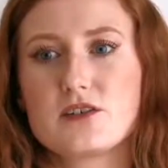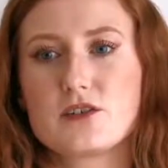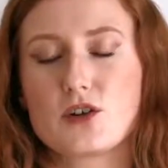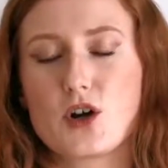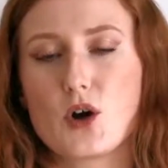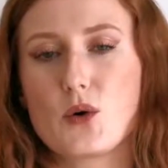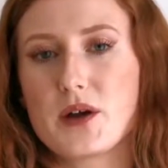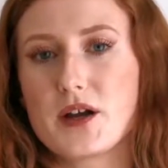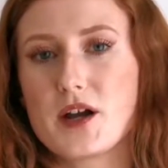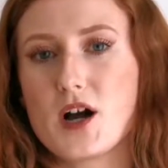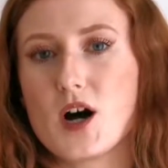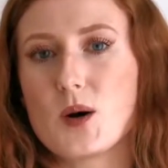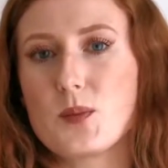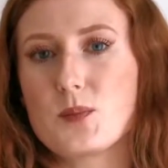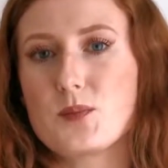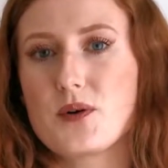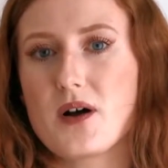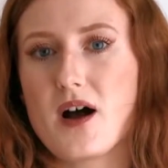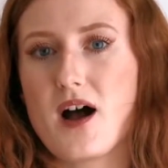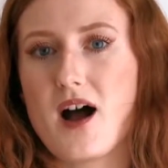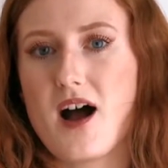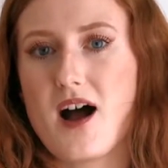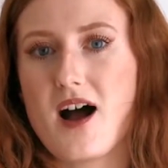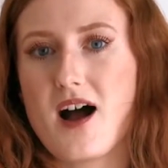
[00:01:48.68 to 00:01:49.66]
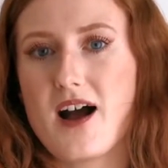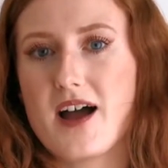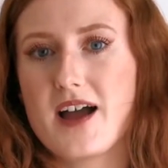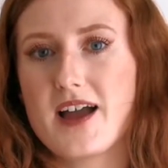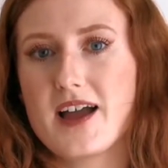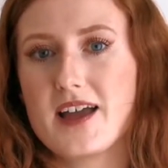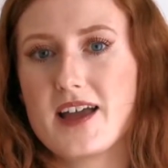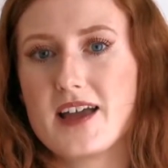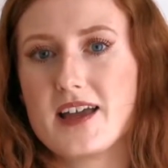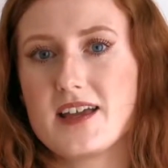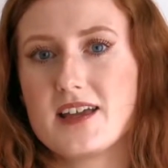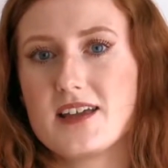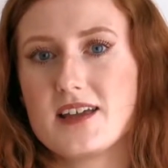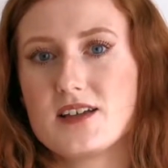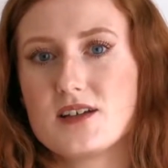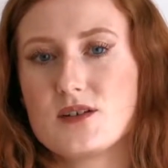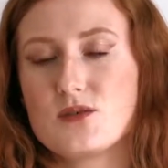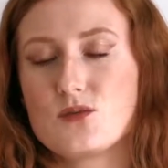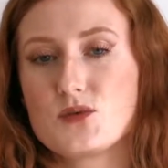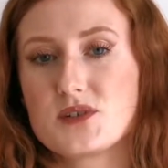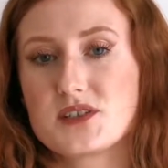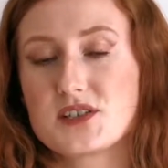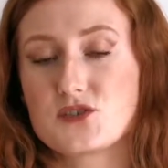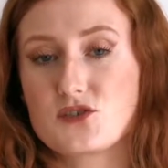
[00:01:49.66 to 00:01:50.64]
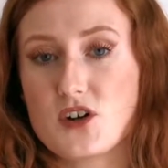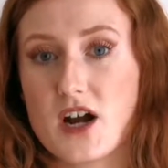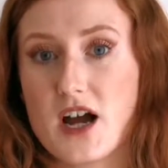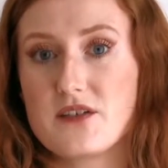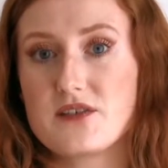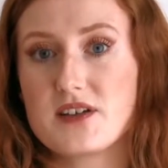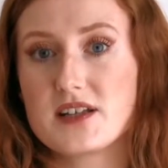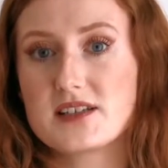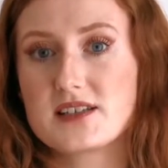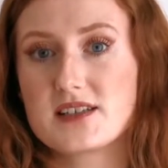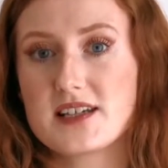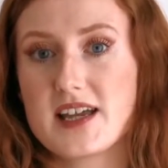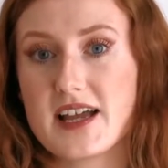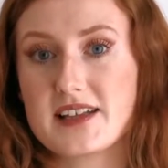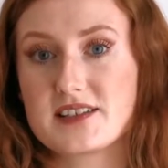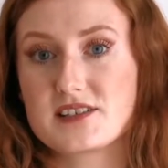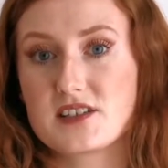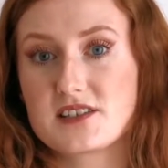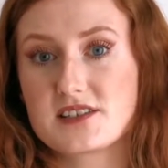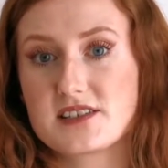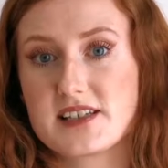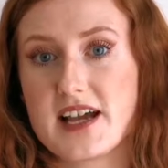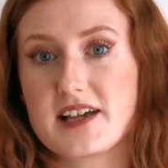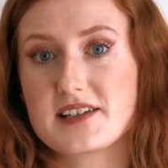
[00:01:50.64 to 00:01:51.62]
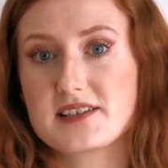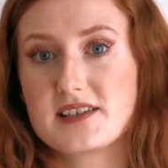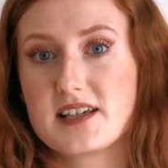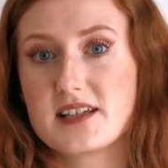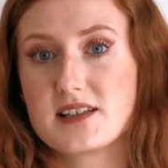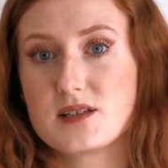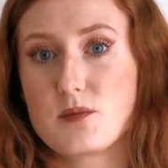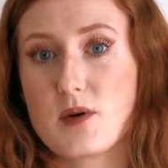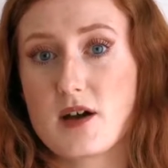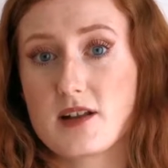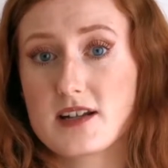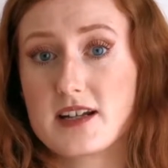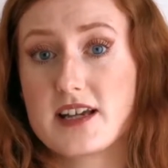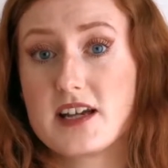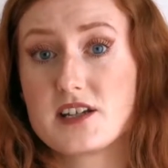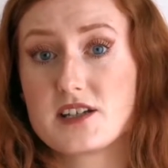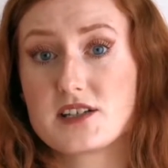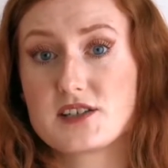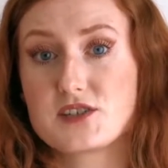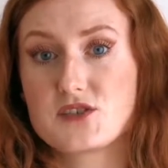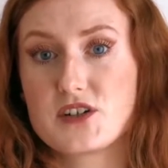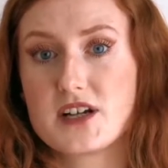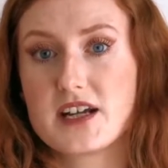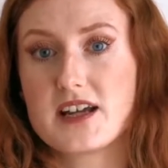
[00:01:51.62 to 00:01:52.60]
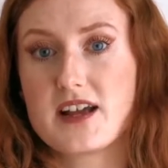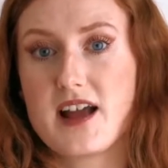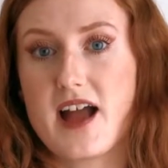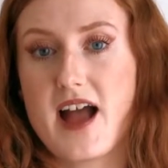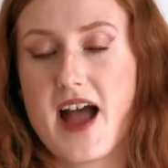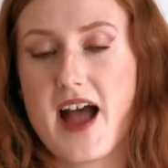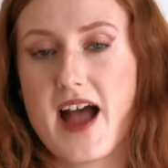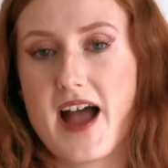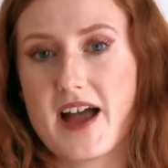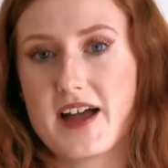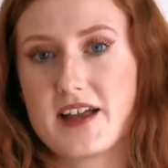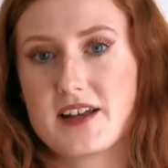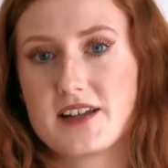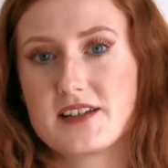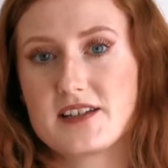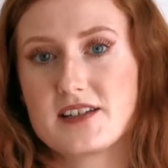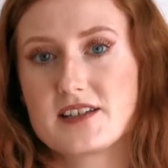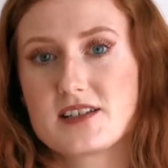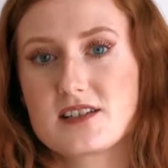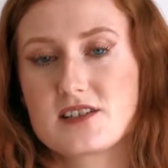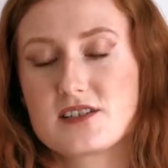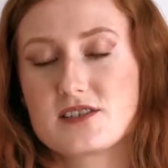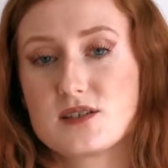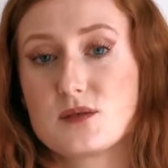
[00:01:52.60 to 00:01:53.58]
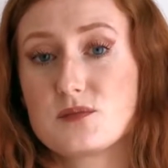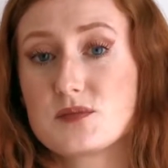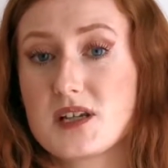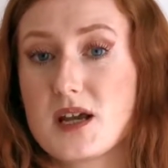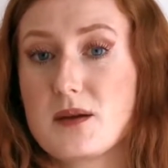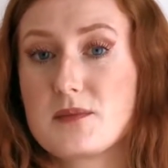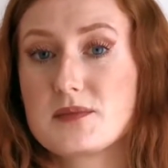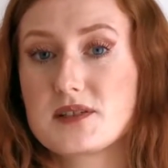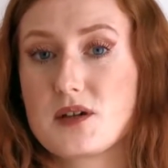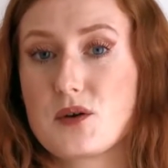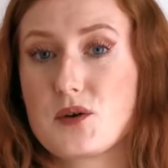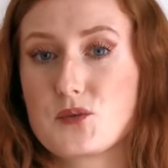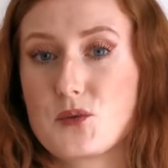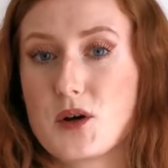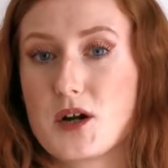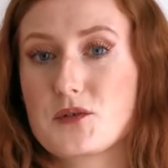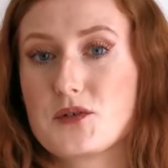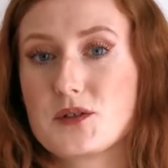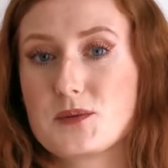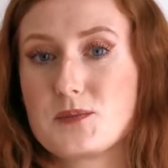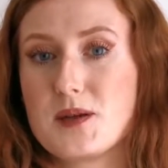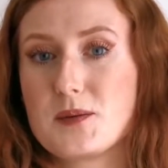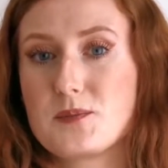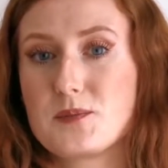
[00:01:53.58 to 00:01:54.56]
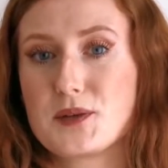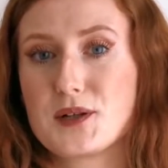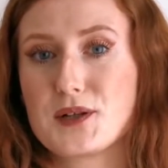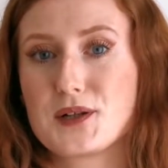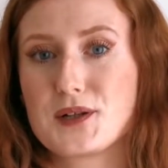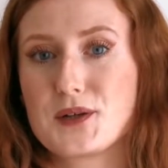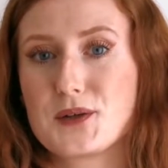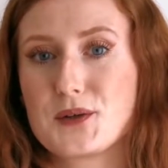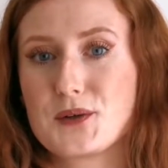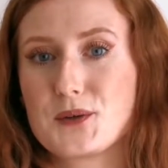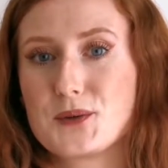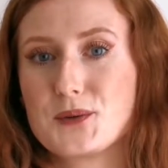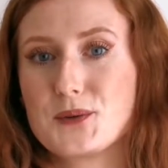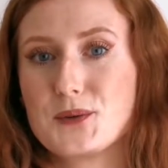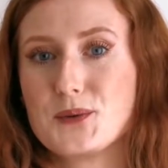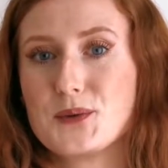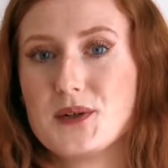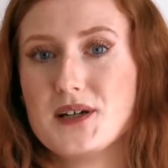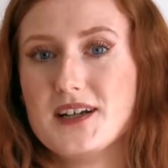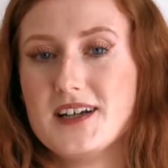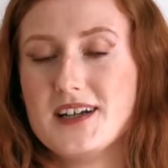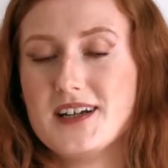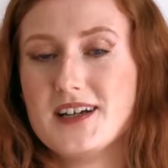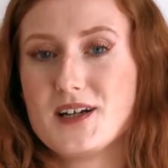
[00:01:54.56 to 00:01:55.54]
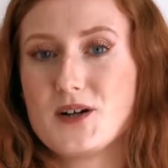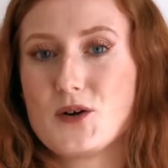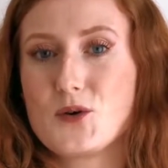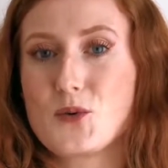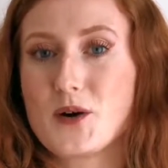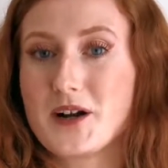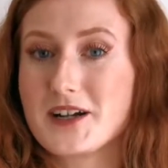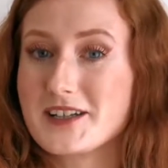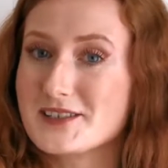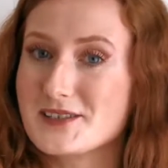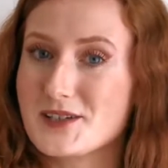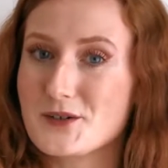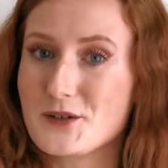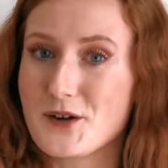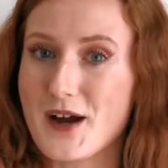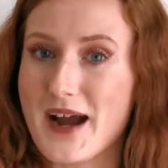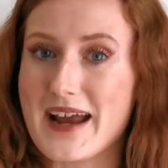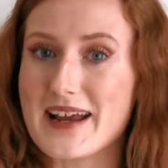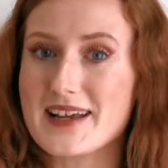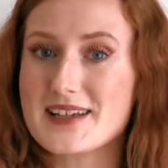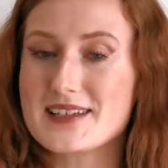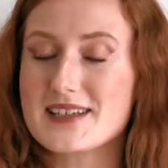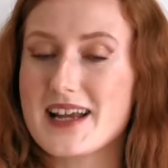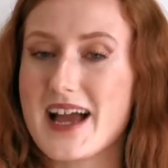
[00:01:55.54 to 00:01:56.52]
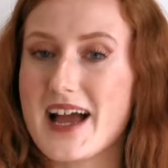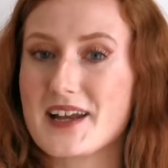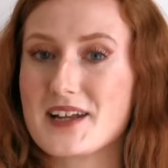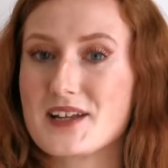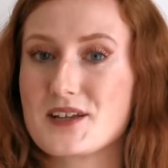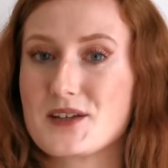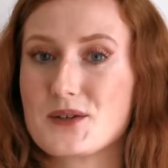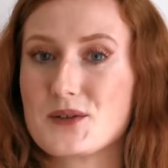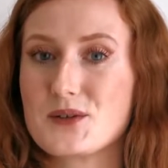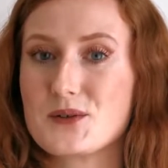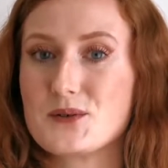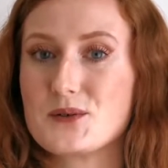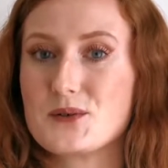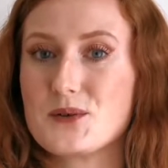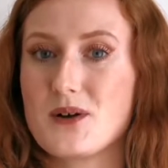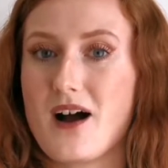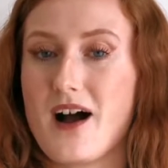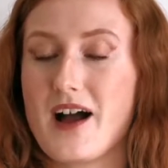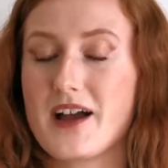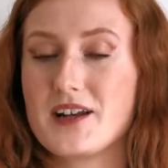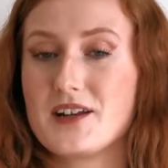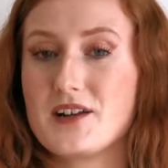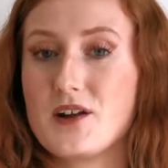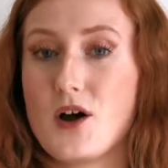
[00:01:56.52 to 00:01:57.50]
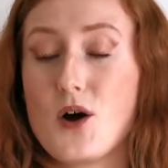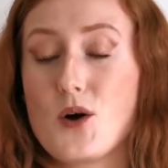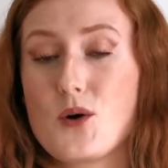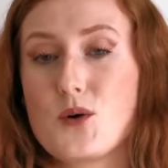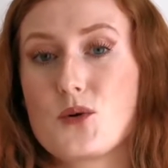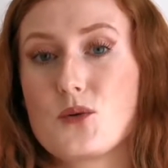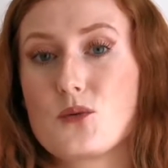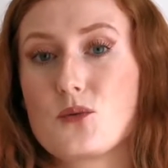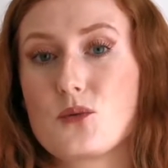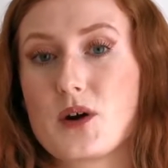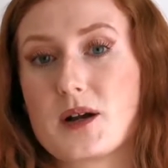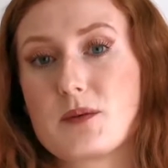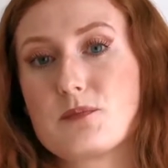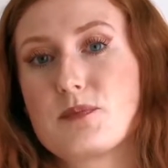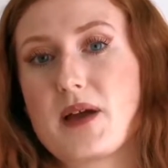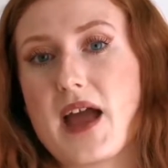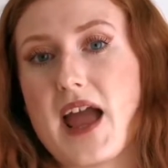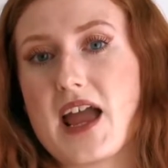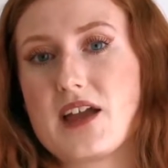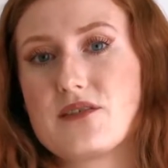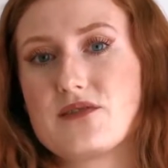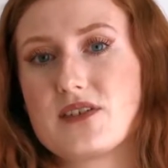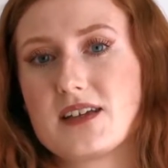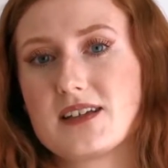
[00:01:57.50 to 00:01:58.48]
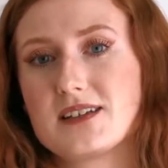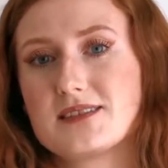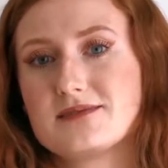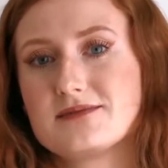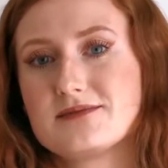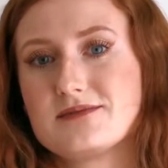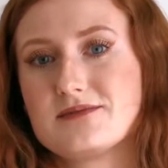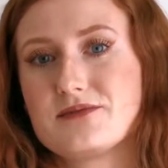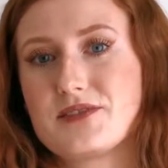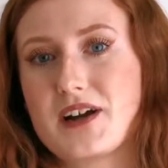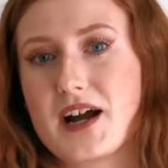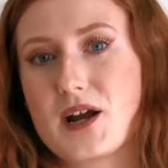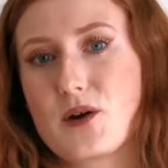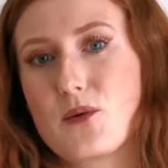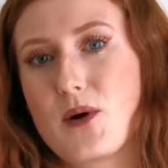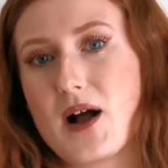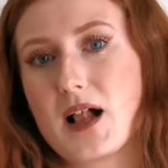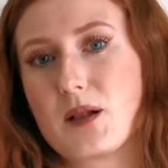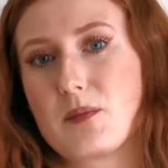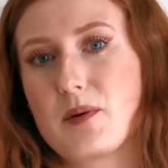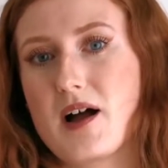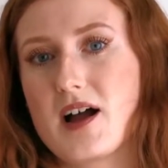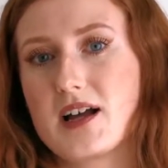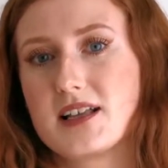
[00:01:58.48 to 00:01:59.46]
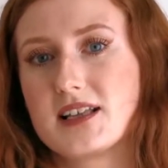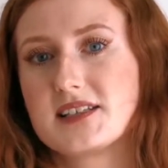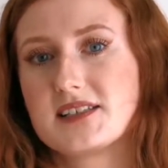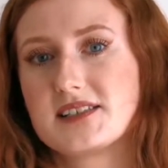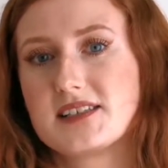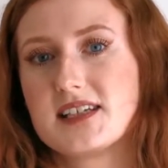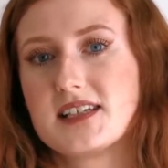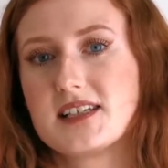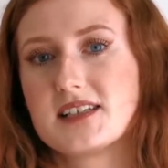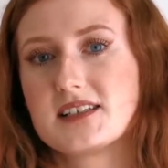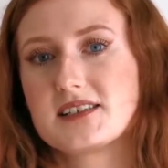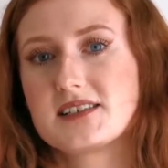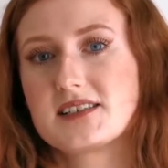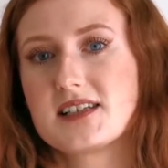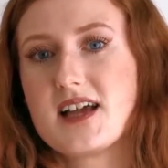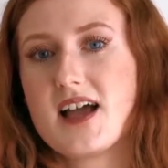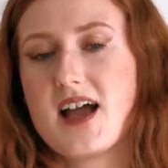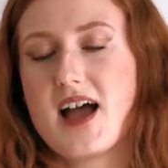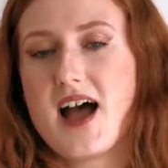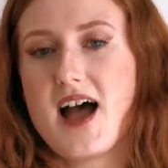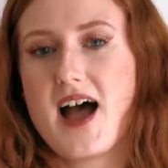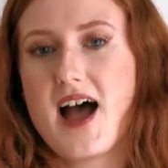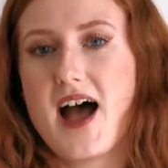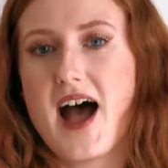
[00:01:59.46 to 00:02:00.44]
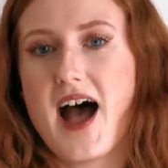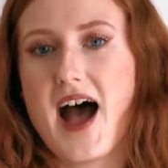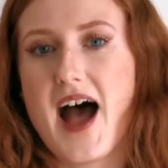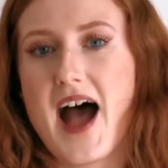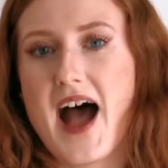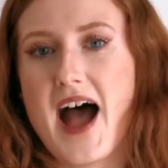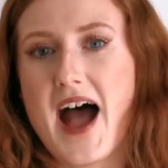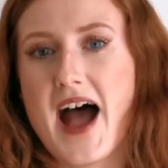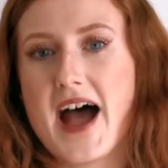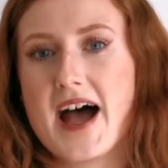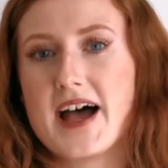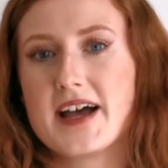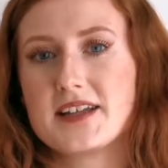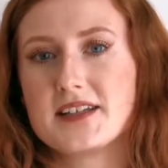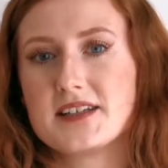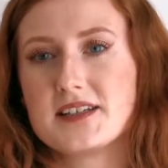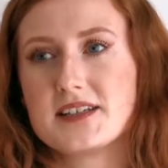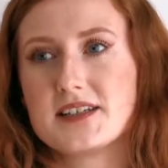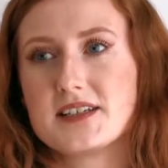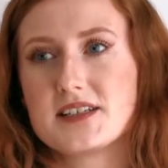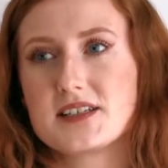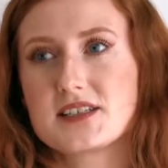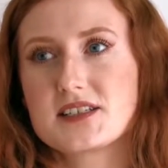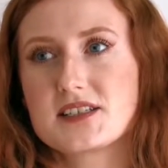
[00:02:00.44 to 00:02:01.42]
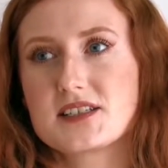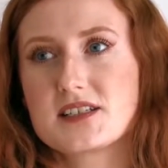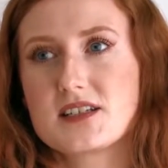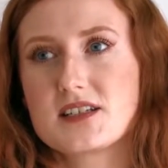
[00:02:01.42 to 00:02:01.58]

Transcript: Growing up, I was striving to get success in the modeling industry, and sometimes I would work with people who weren't so great and who I know weren't behaving very well behind the scenes. And